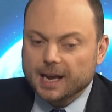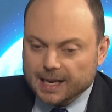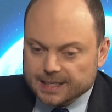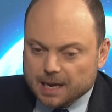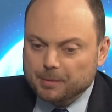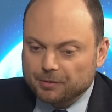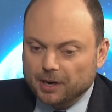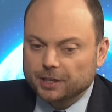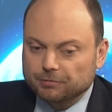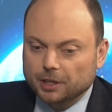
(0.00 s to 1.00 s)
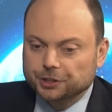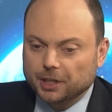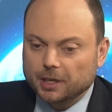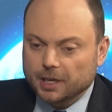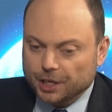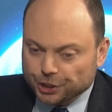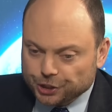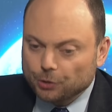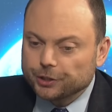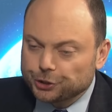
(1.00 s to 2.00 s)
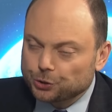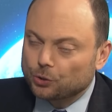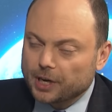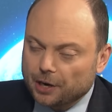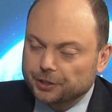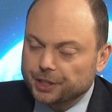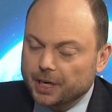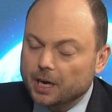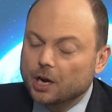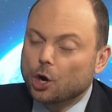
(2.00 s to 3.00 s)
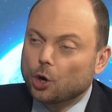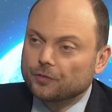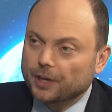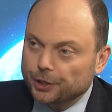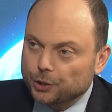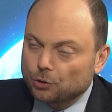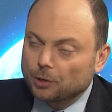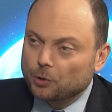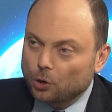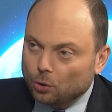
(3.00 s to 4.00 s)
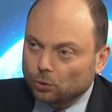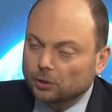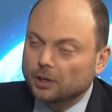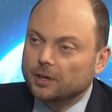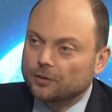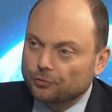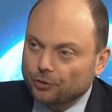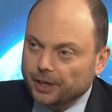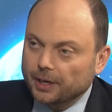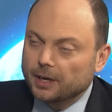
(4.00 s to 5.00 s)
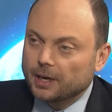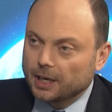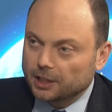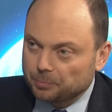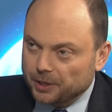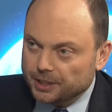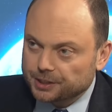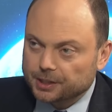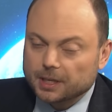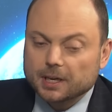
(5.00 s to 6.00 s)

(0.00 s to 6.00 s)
A democratic Russia is the only sure guarantee of that Europe whole, free, and at peace